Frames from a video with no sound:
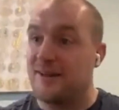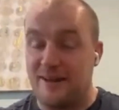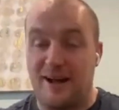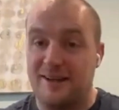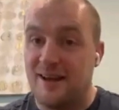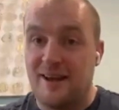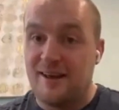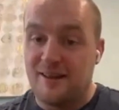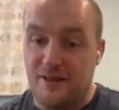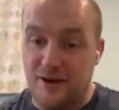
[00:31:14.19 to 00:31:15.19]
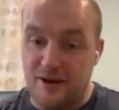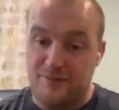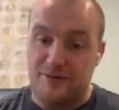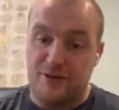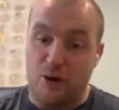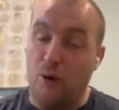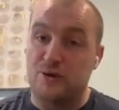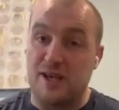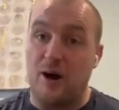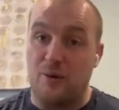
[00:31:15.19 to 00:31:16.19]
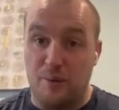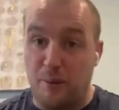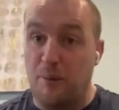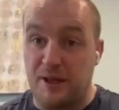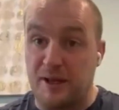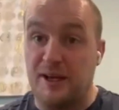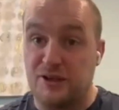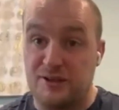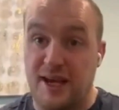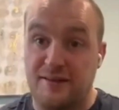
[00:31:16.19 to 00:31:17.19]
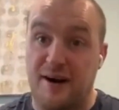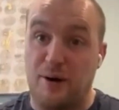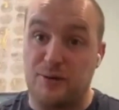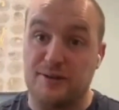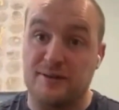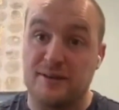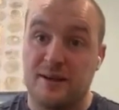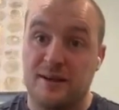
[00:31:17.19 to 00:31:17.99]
Like the whole town, the population's 8,000,